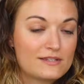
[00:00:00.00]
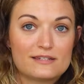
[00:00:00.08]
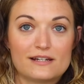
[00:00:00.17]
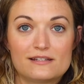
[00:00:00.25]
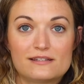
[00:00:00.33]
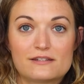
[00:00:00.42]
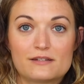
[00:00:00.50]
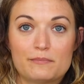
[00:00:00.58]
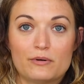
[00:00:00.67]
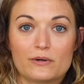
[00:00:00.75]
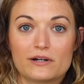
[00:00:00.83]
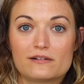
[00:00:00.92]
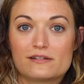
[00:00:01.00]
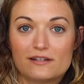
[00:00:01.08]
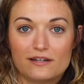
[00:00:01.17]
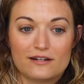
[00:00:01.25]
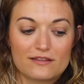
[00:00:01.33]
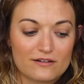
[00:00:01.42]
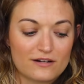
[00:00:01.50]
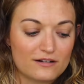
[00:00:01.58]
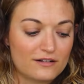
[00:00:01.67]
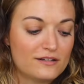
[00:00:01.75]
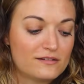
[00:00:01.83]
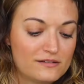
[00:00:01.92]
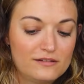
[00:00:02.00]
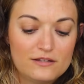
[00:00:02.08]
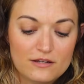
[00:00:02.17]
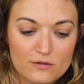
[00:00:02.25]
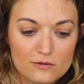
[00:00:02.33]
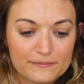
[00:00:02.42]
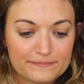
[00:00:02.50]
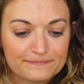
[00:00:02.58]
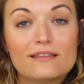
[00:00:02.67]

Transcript: It's nice to support another artist too.